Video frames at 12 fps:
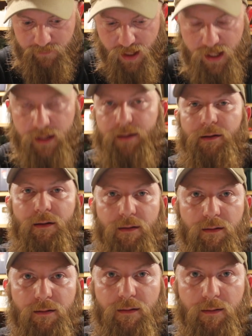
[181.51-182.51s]
Fine.
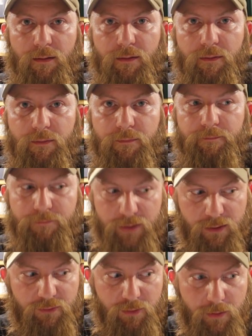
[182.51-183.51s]

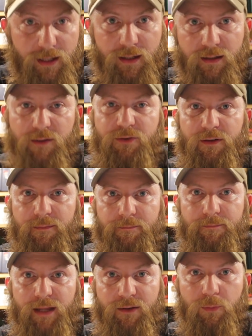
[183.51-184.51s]
There's your recognition.
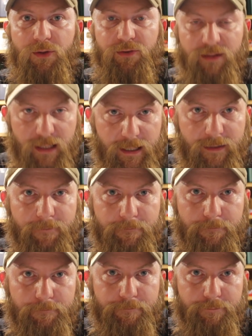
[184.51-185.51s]
That's what you did.
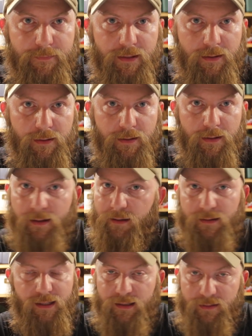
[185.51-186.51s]

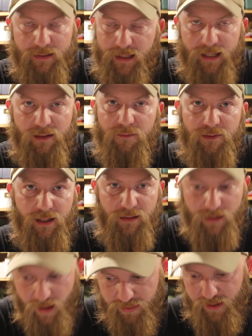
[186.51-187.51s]
At the end of the day, you've
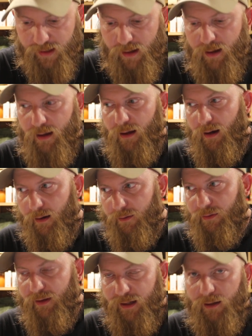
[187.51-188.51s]
done nothing
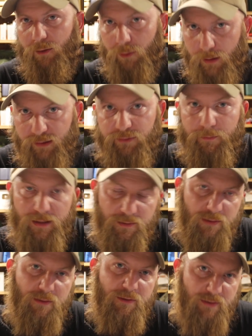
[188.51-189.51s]
other than increase
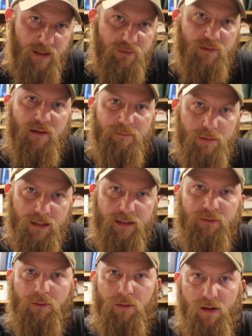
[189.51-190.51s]
militarization of
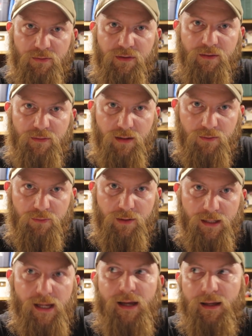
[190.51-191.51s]
police across this
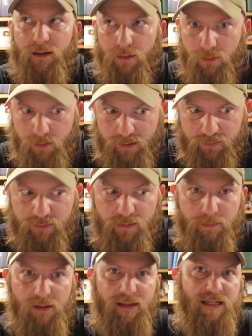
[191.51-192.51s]
country, increase
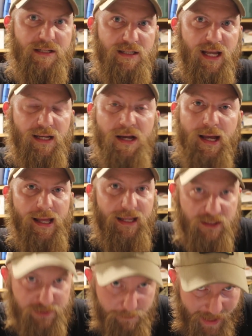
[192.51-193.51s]
the police state,
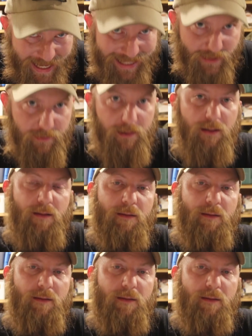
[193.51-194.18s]
expand